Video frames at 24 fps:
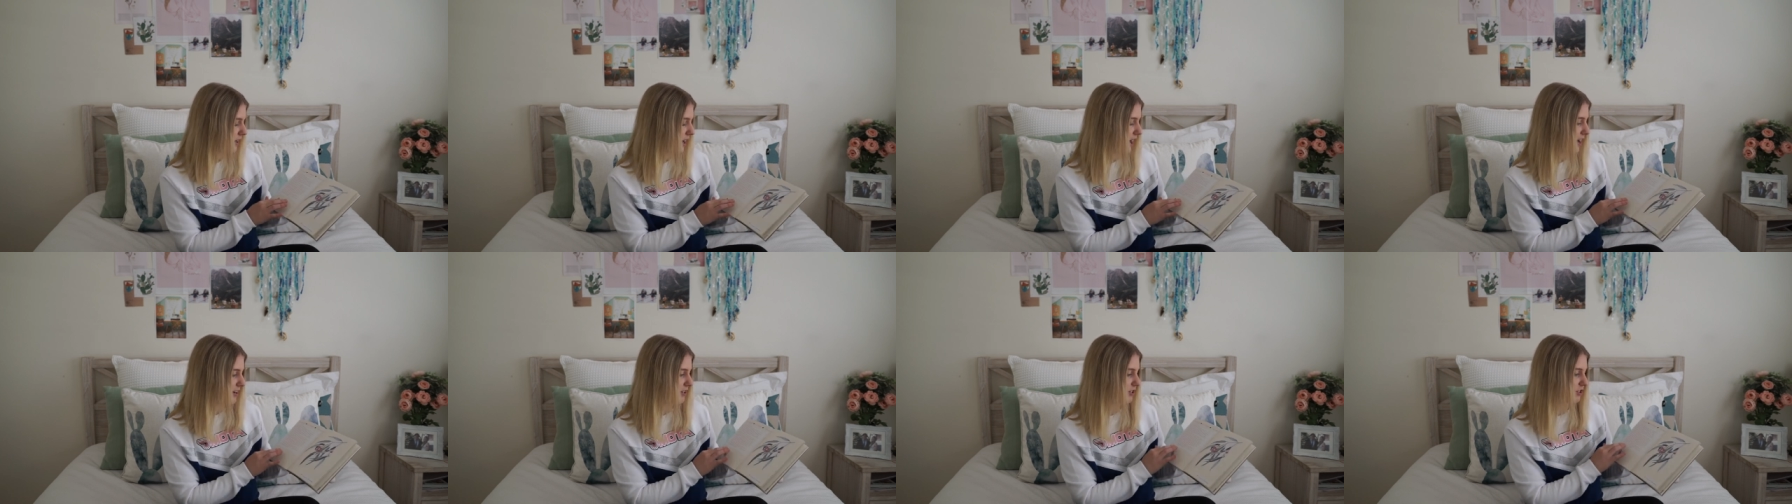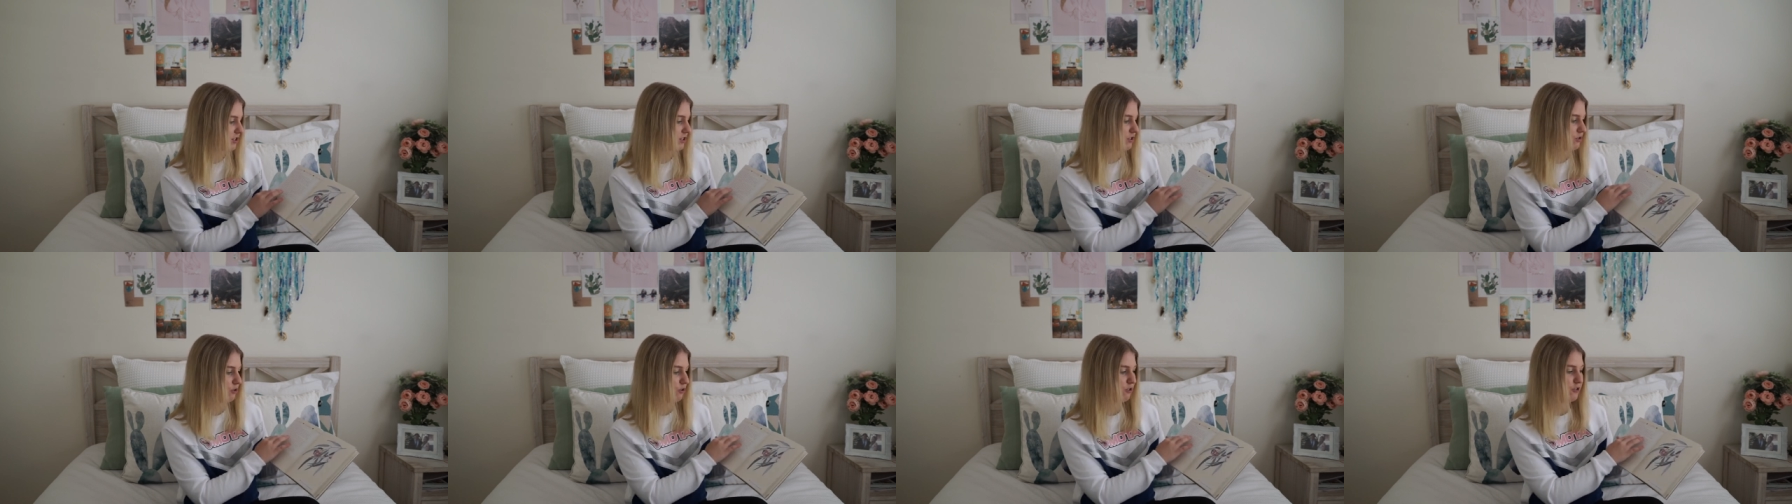I
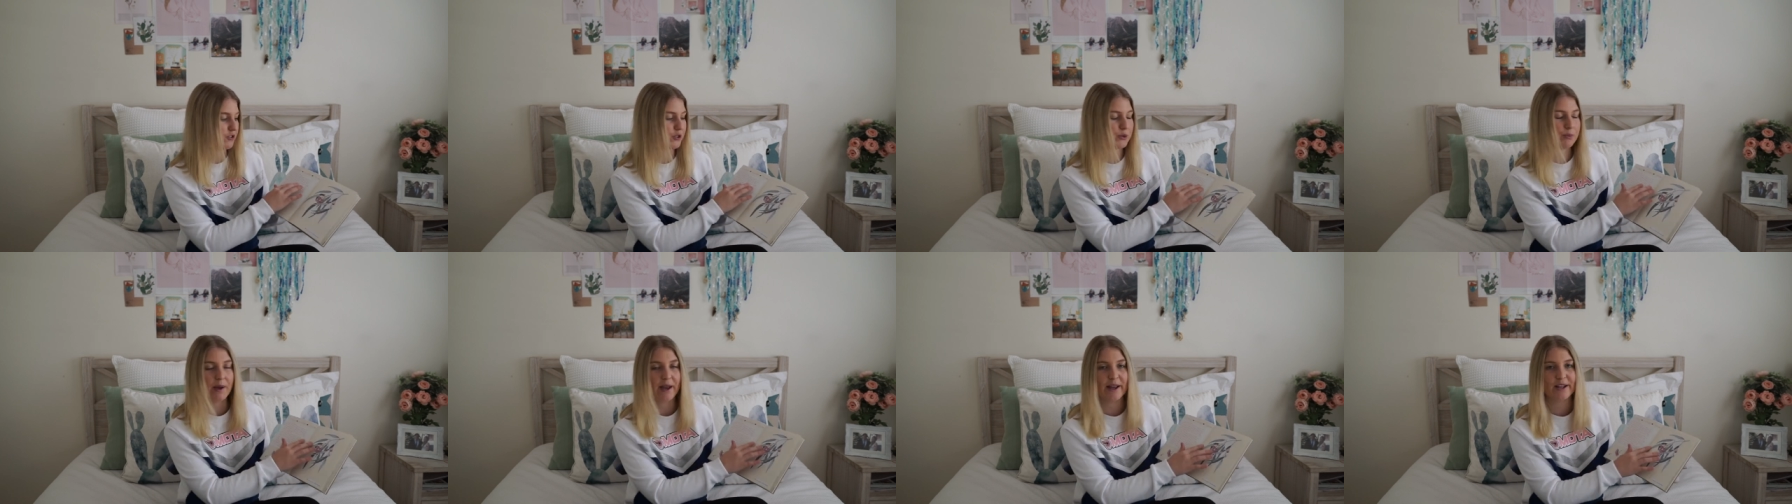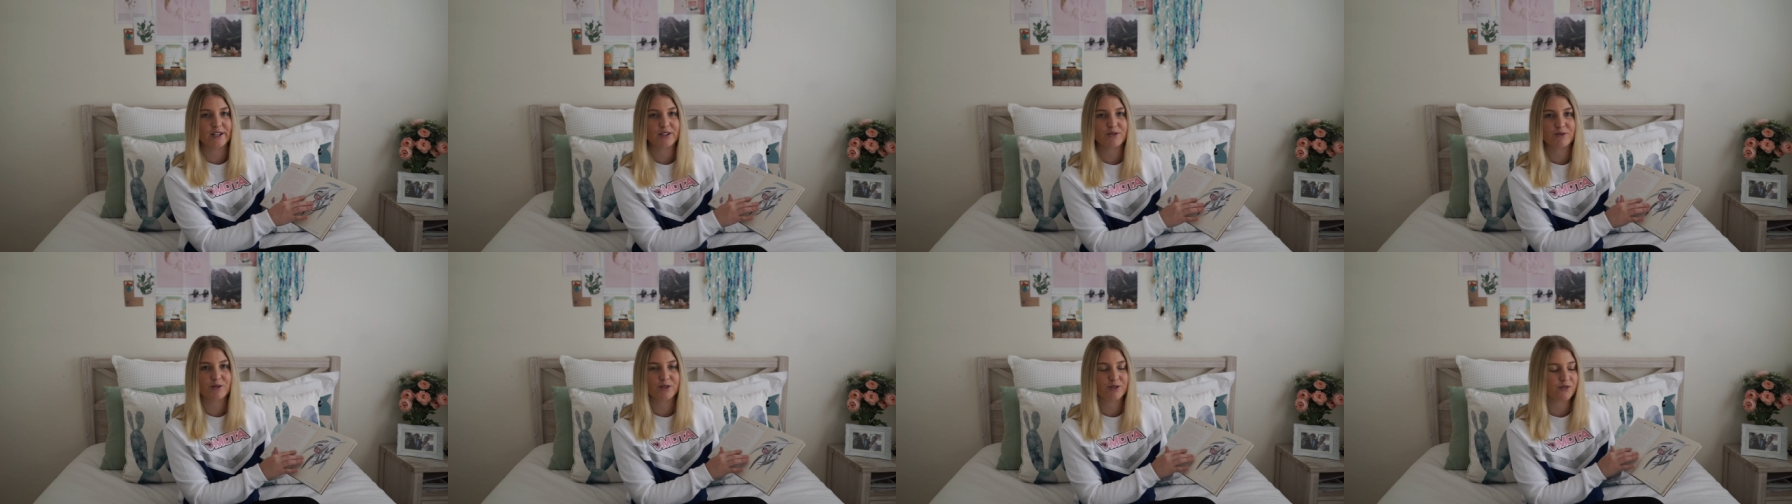just thought this
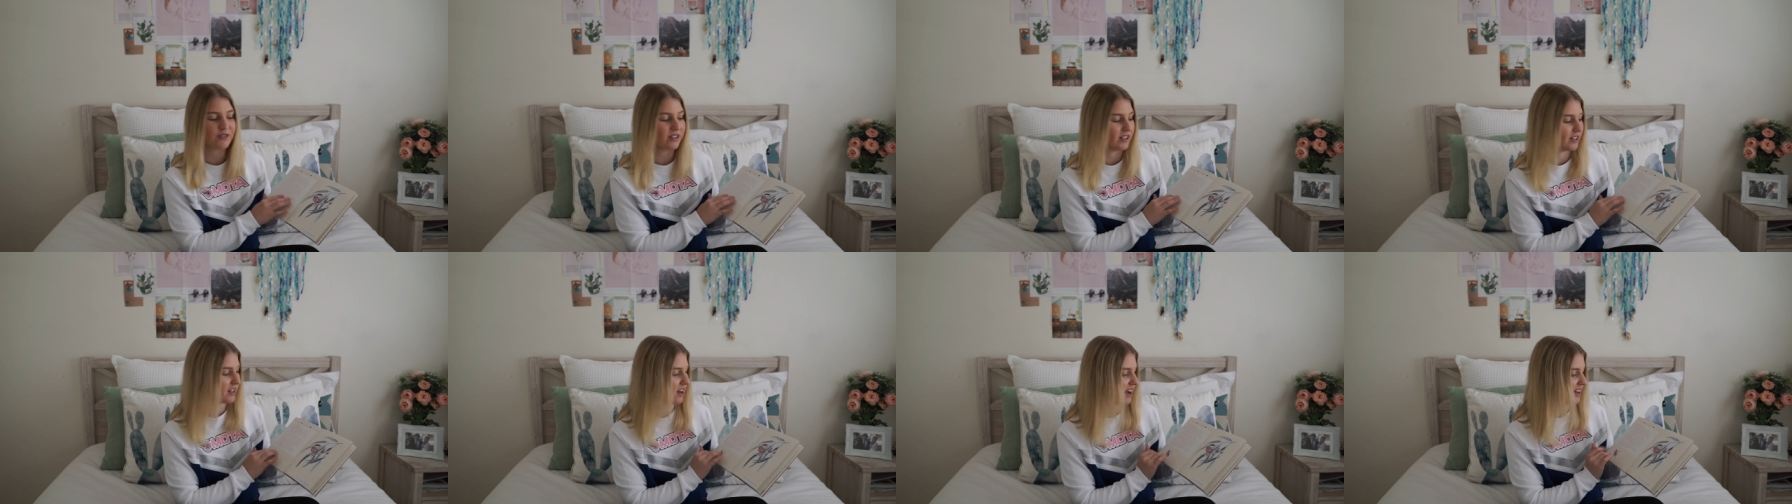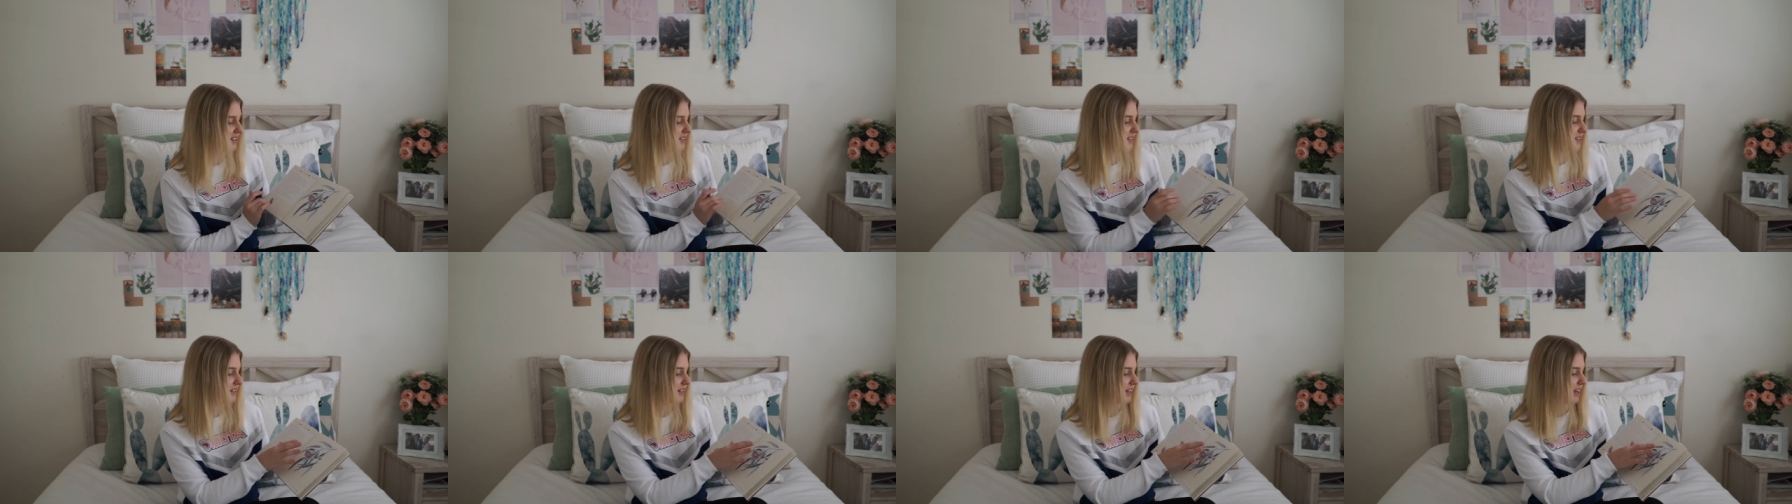page was really
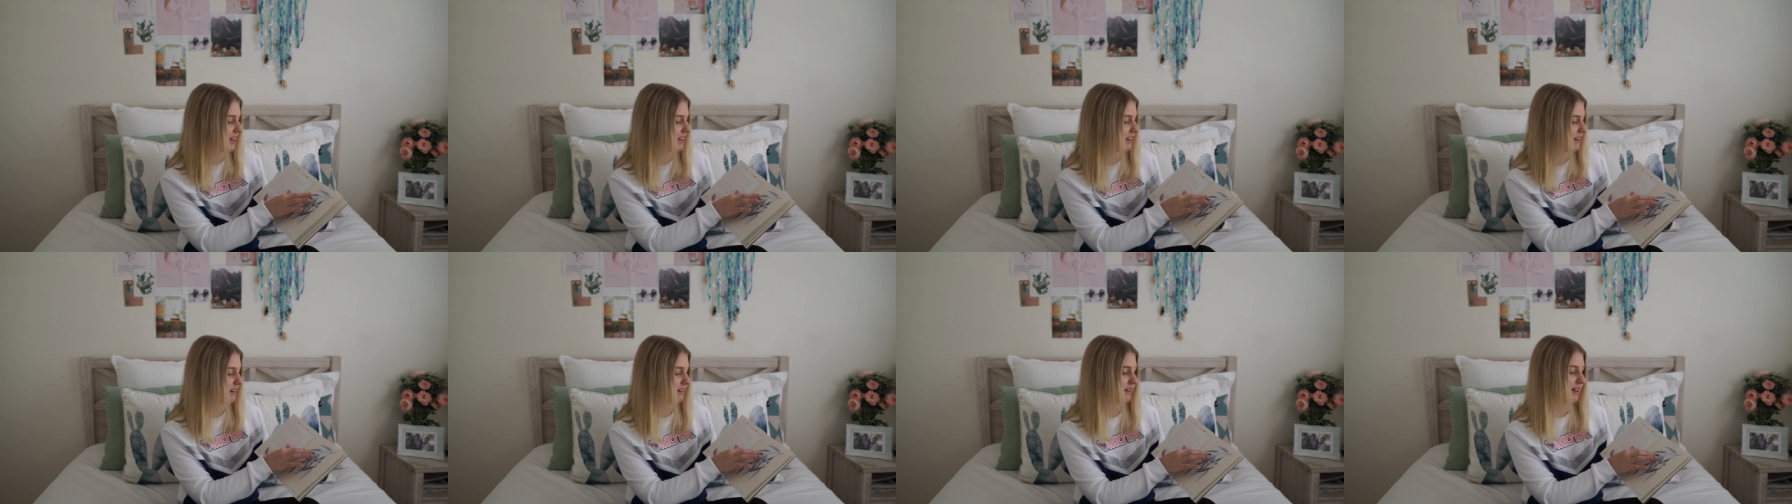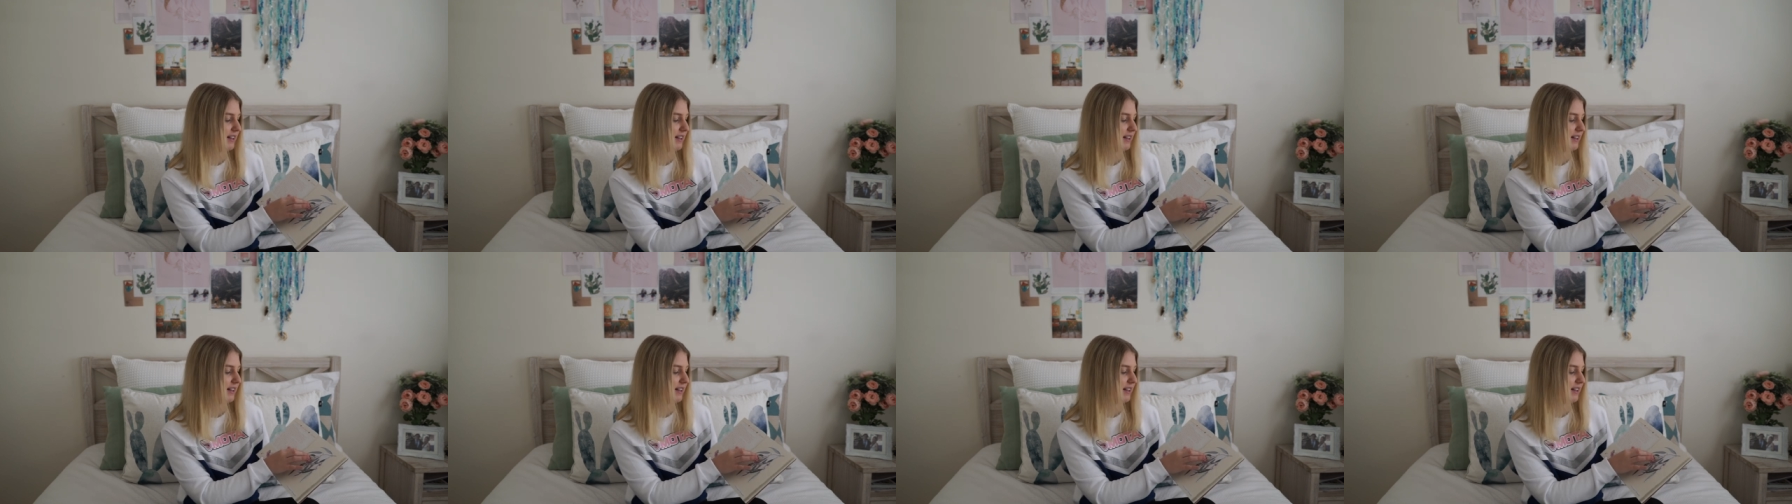nice together.